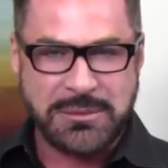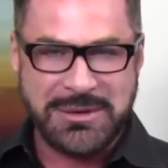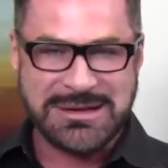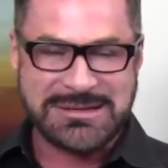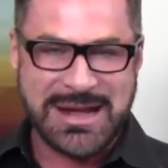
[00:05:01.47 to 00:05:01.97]

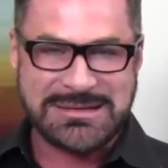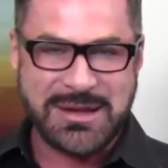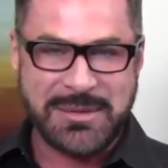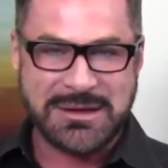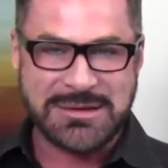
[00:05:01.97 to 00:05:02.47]
because that's
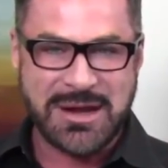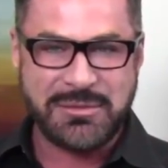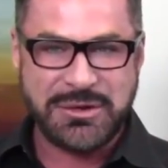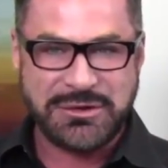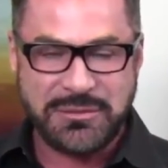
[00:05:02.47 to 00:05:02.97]
the amount of
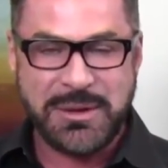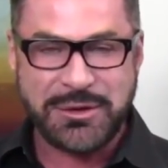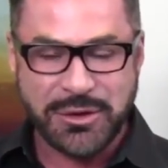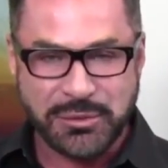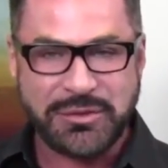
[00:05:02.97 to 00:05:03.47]
time we should
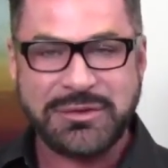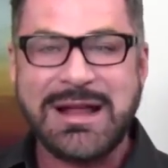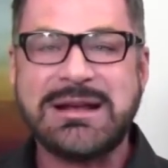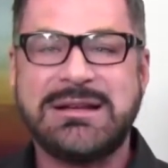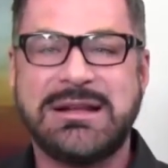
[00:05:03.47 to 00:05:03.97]
spend on
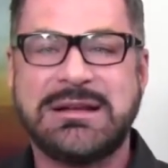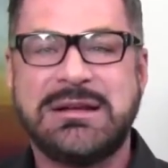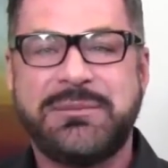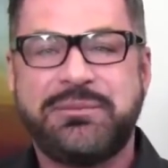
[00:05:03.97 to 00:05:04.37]
reflecting.